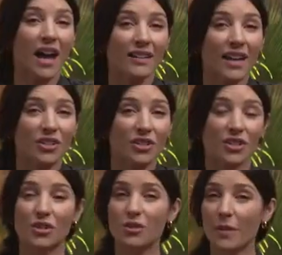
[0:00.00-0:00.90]
I like to
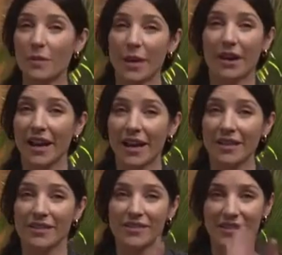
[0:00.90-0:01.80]
just use my bare
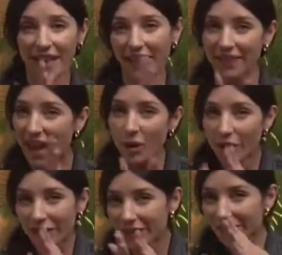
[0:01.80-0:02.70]
hands, just get that
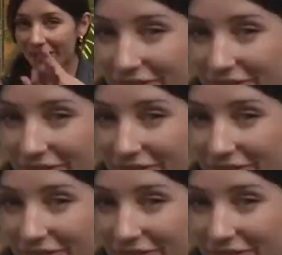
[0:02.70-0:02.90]
oil